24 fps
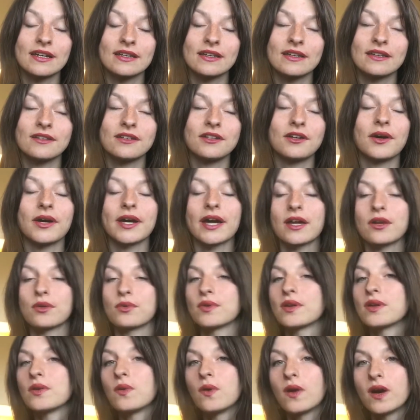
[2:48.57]
I gotta
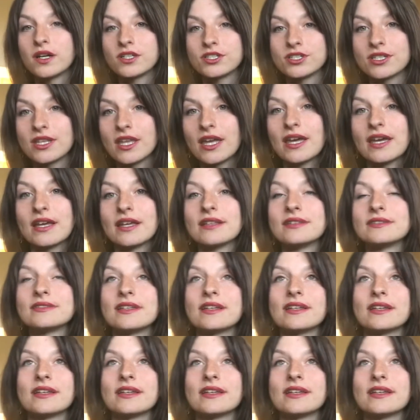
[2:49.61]
rewash things.